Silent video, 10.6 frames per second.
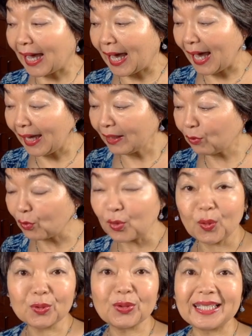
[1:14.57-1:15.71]
I
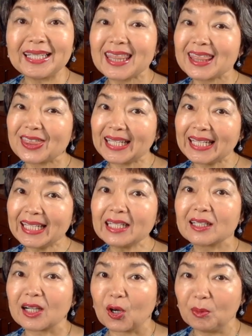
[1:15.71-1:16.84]
wrote in
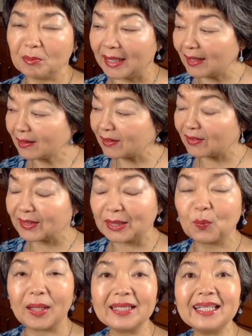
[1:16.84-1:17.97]

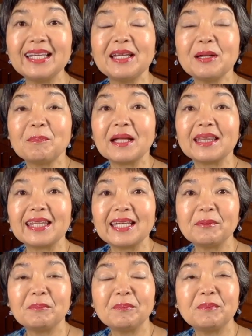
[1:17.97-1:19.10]
3,1, but there
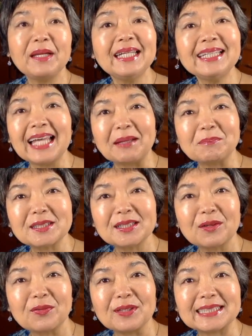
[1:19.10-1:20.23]
are many types.
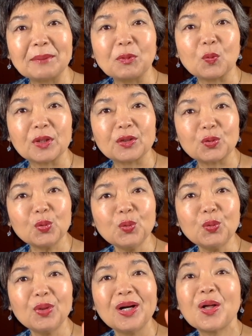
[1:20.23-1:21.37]
For example, with
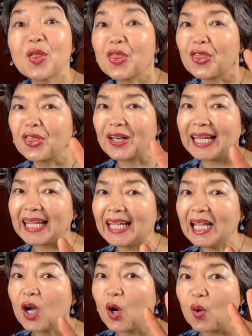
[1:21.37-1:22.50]
2,
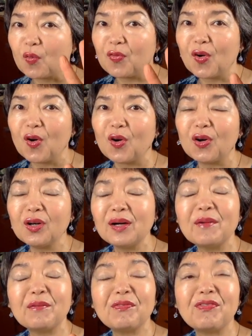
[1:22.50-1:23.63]
3, 4,
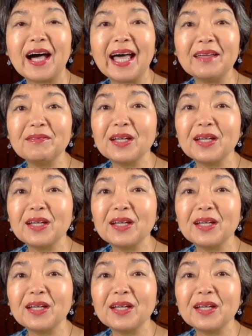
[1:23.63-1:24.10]
5,